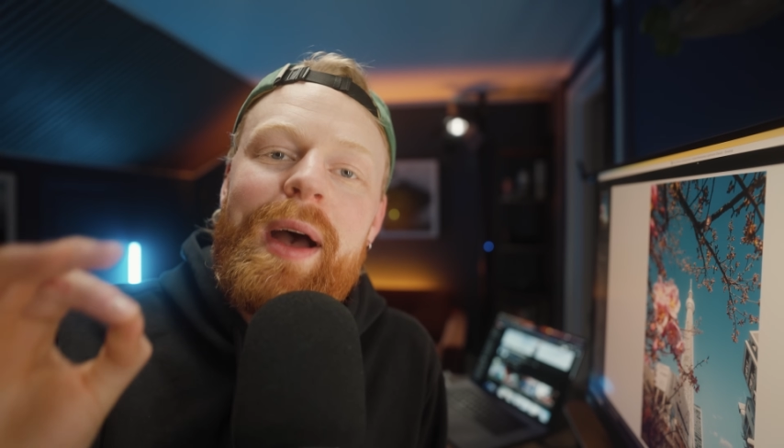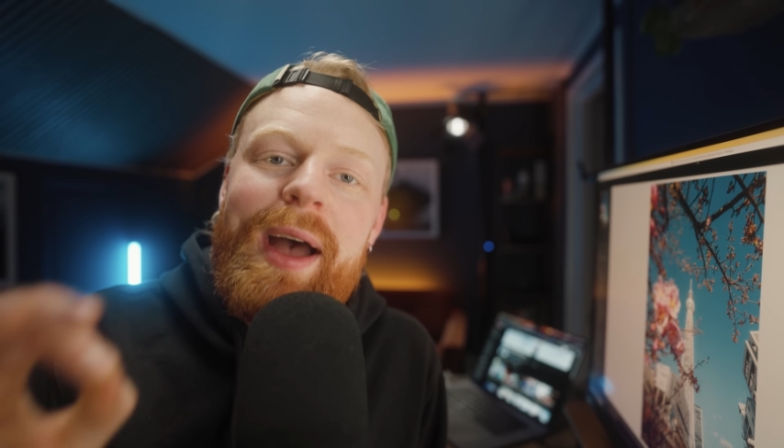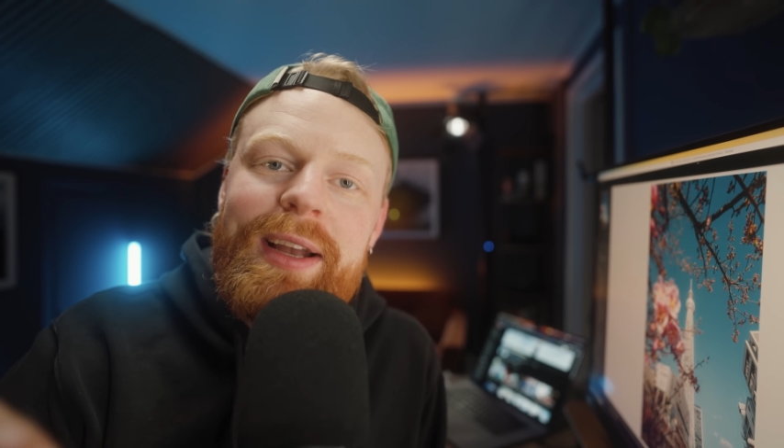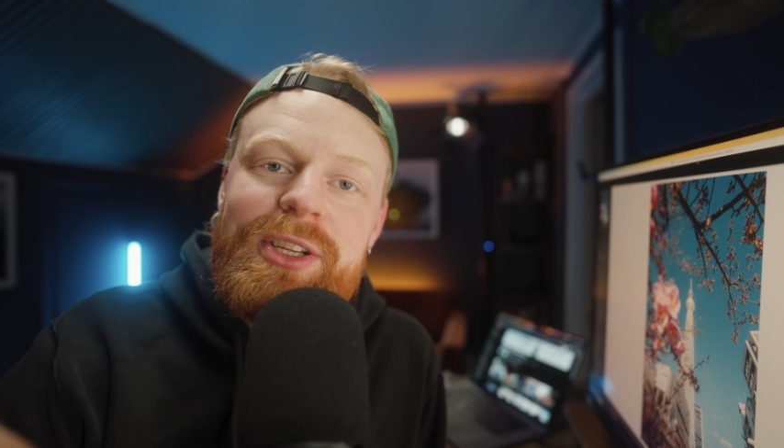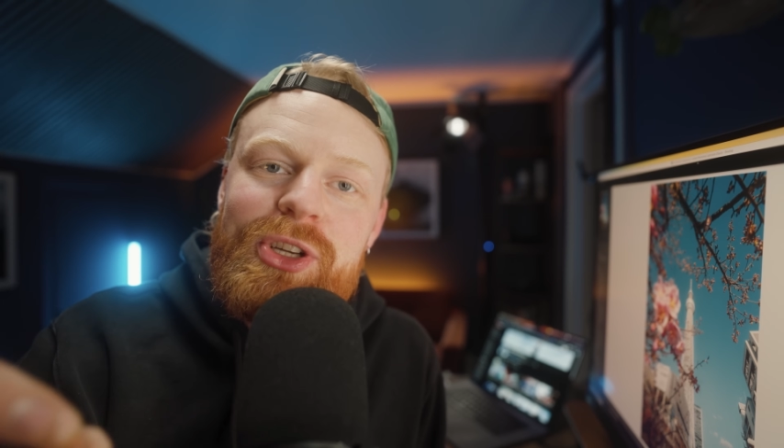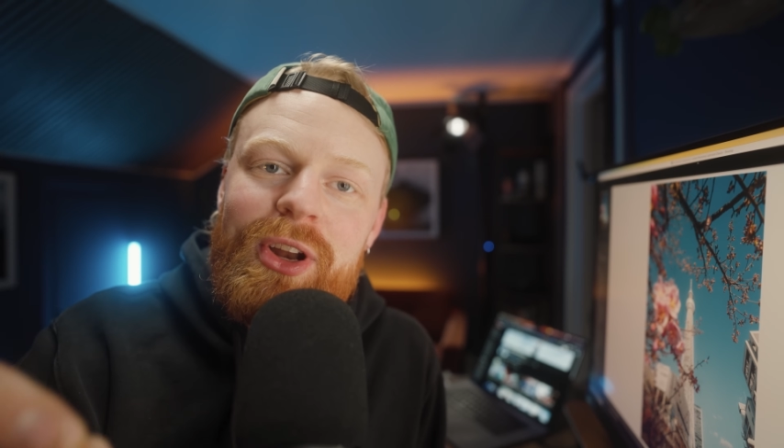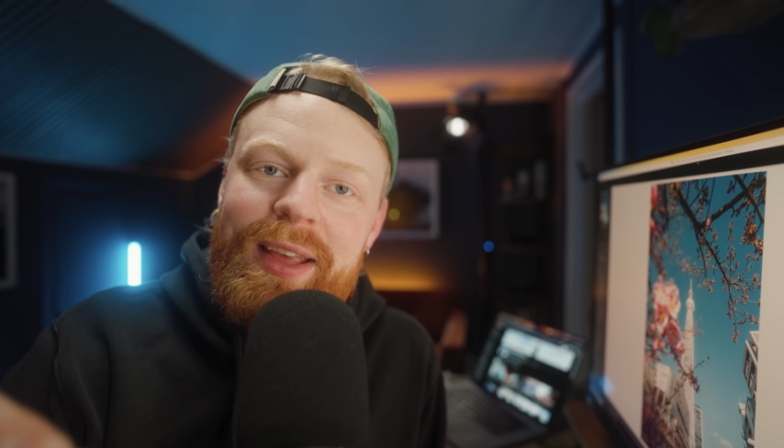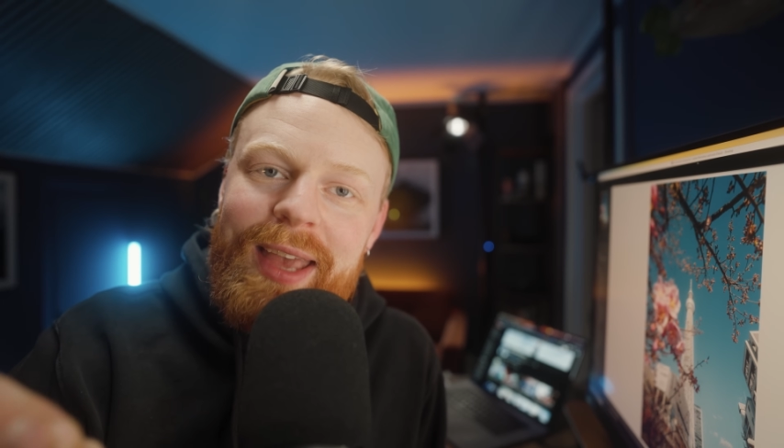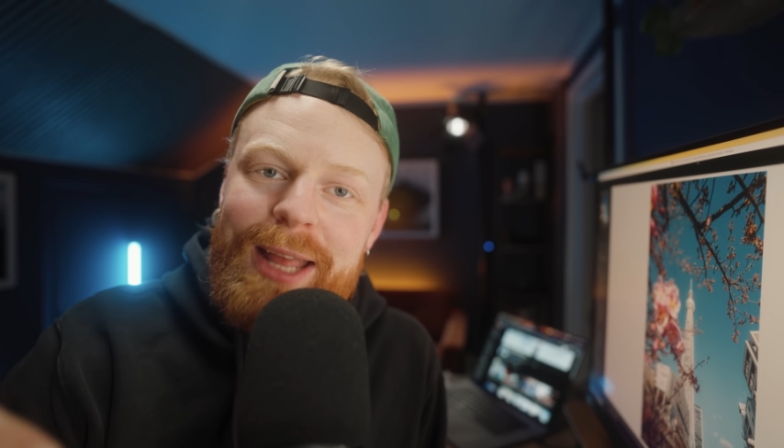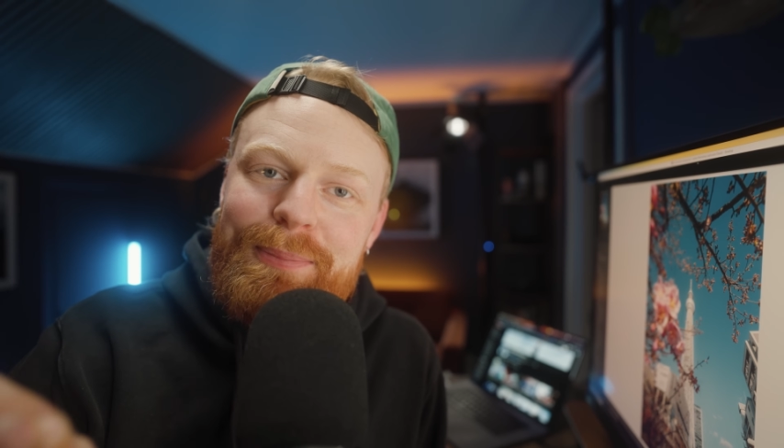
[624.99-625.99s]
actually
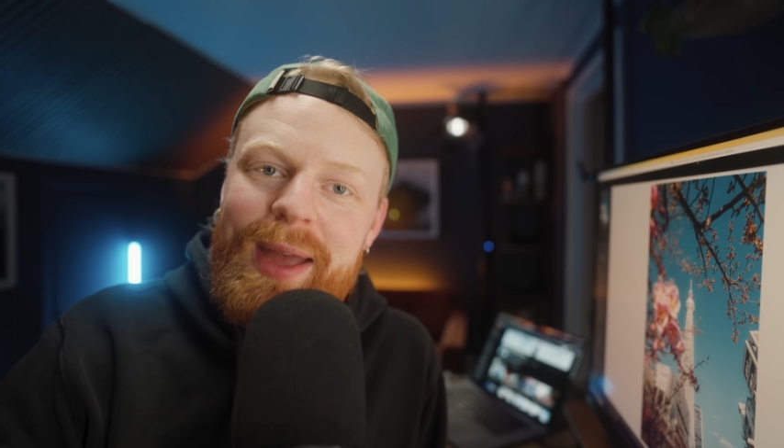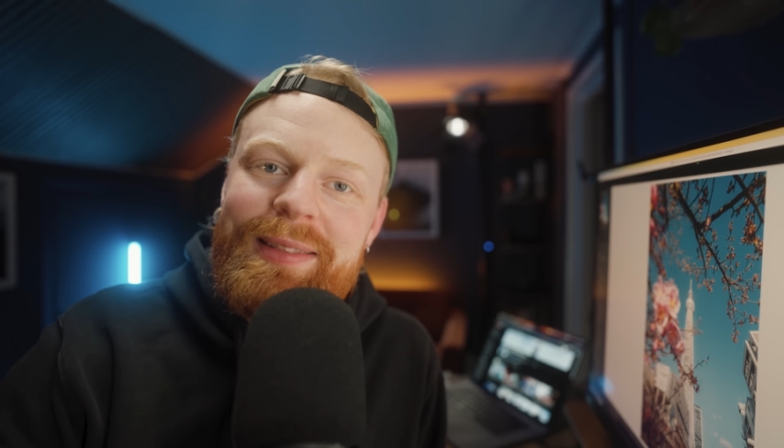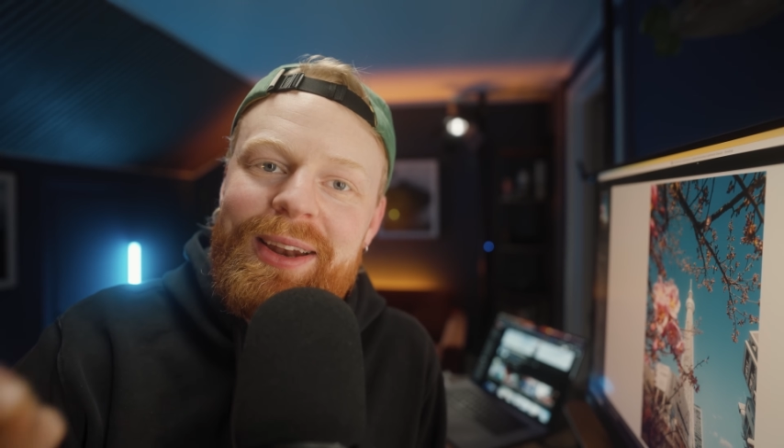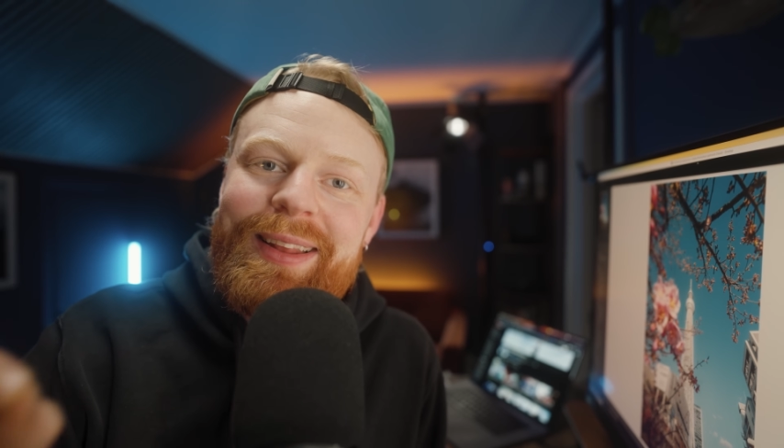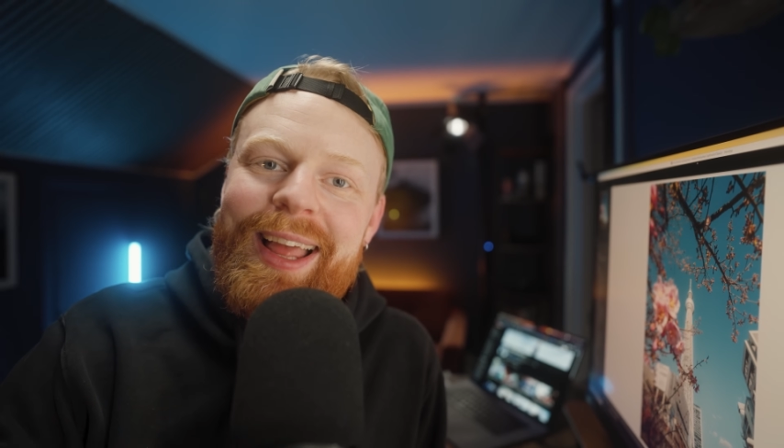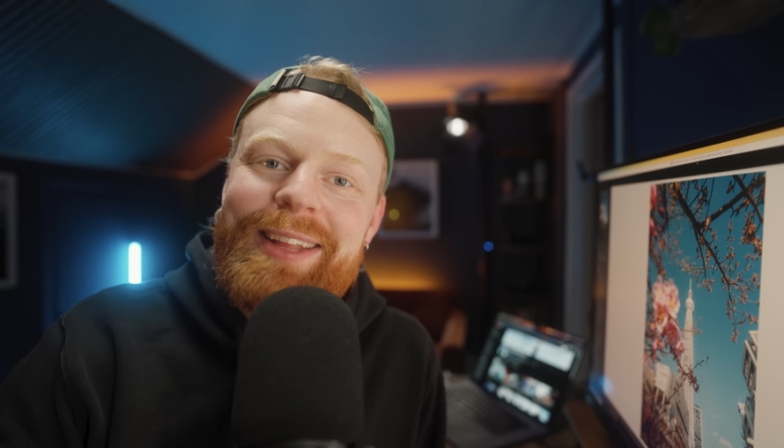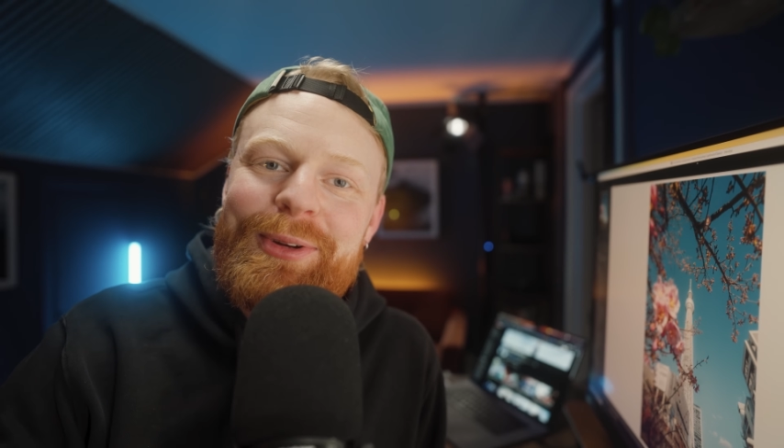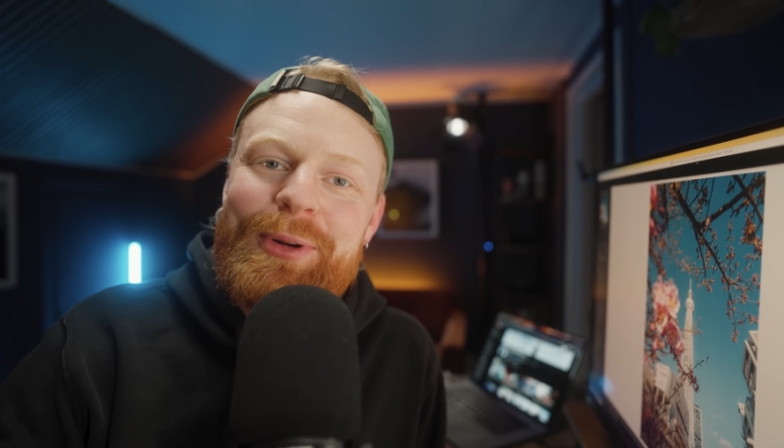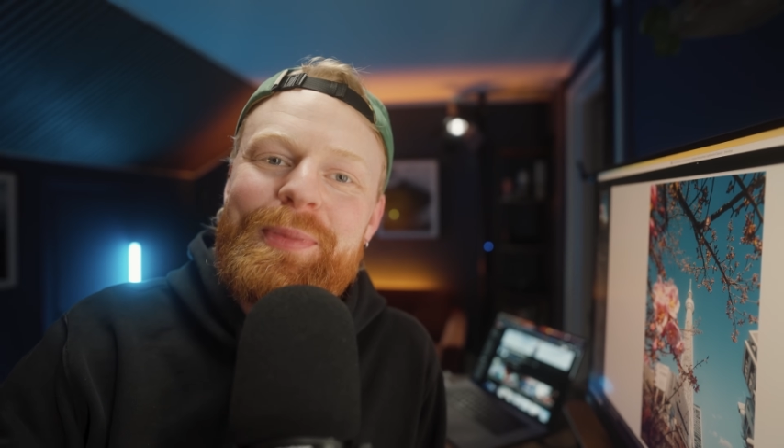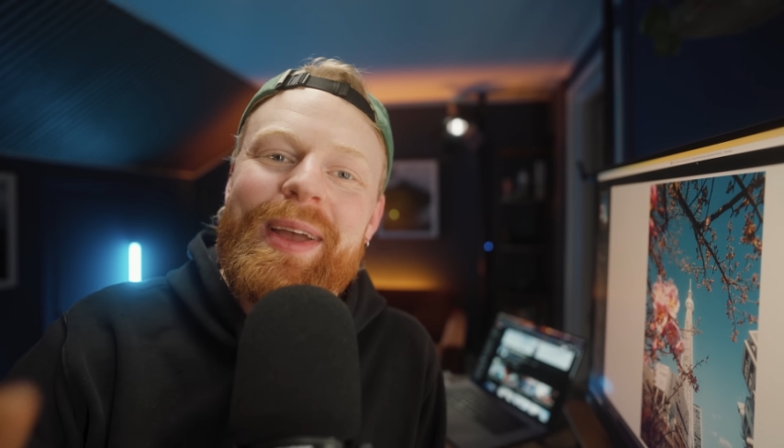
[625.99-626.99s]
get better at
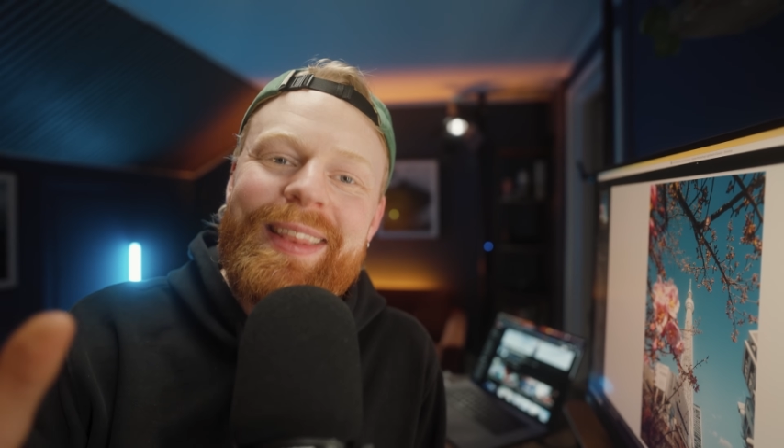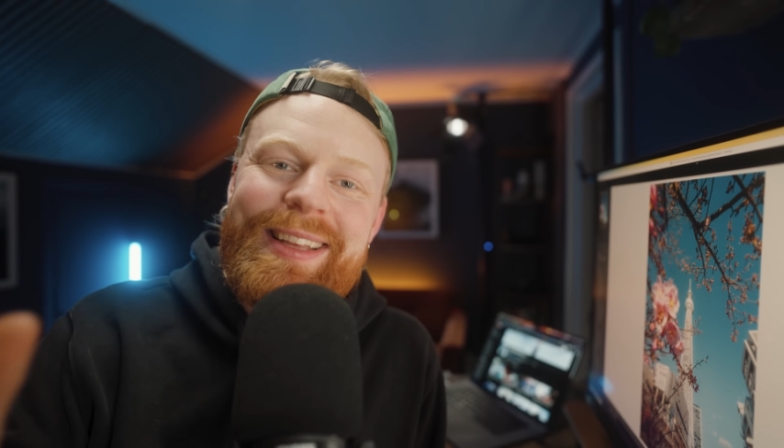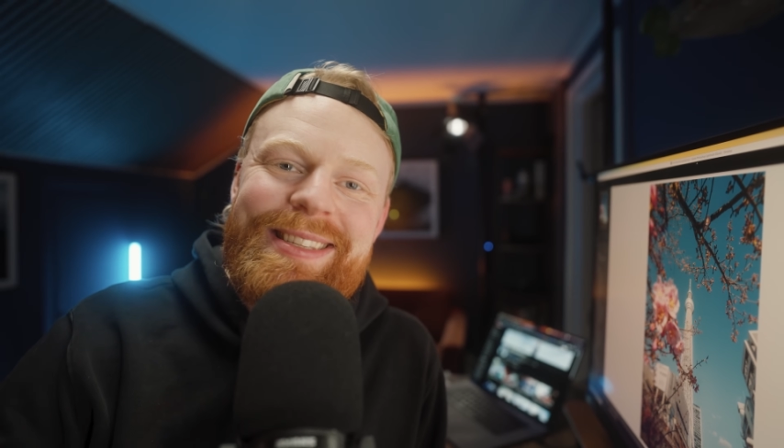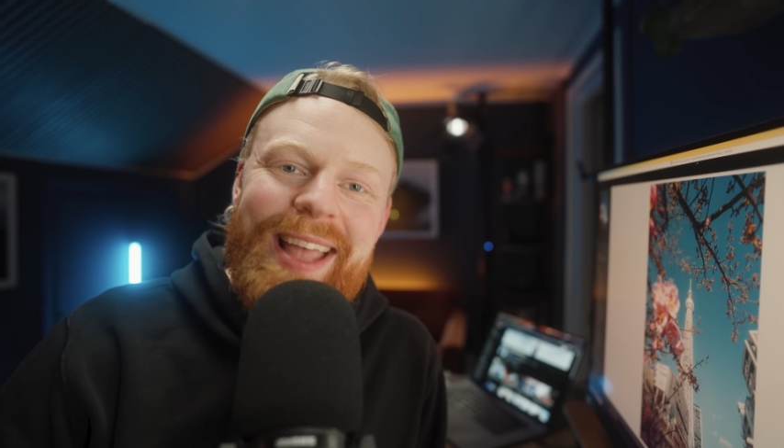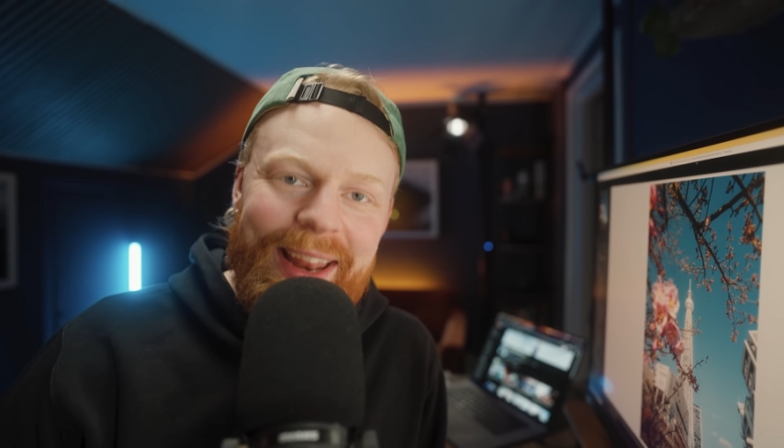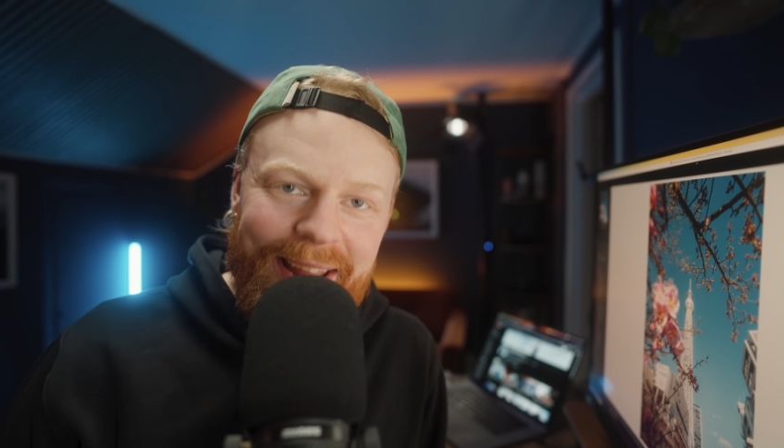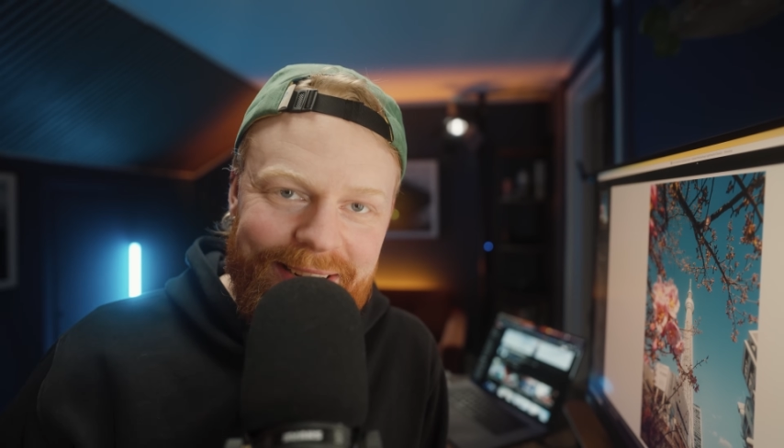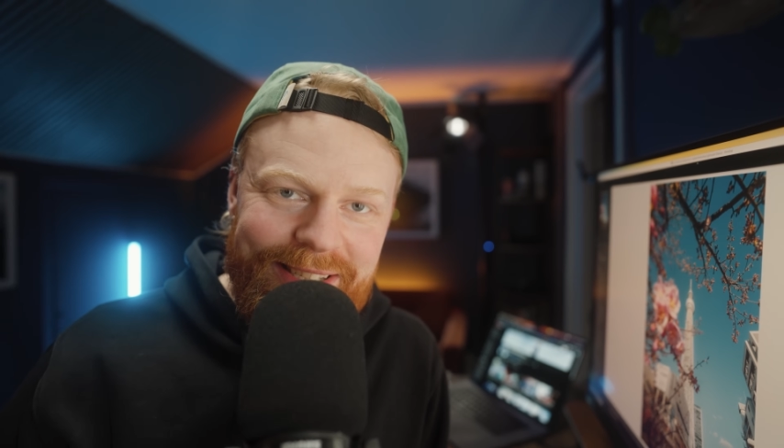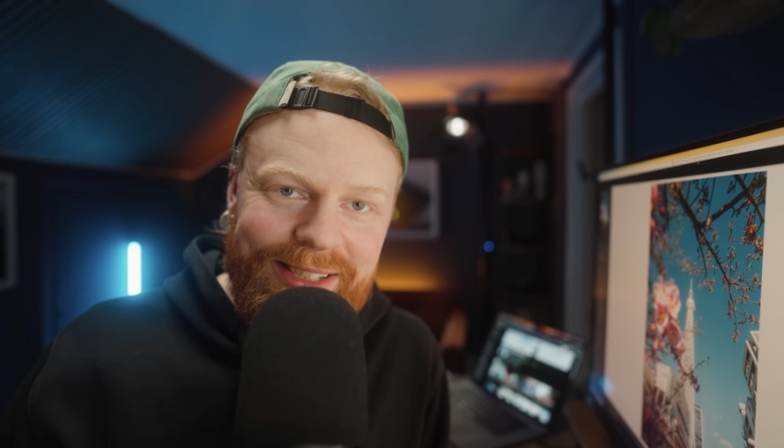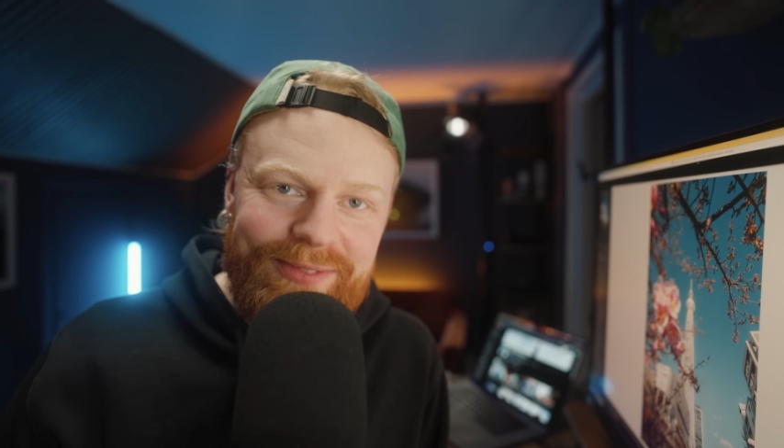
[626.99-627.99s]
Lightroom in this day and
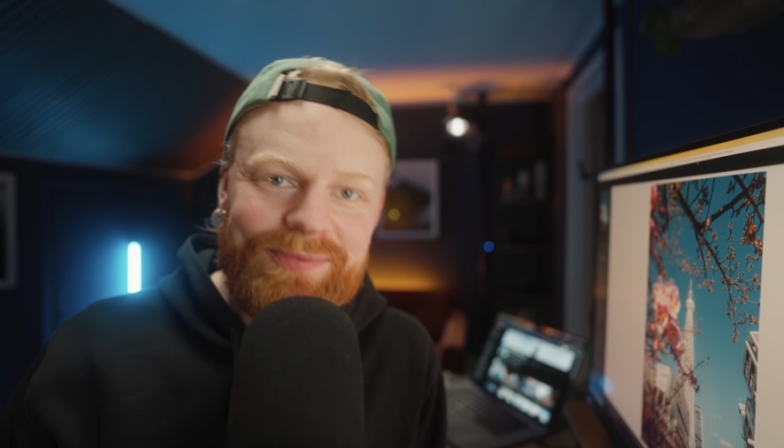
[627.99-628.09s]
age.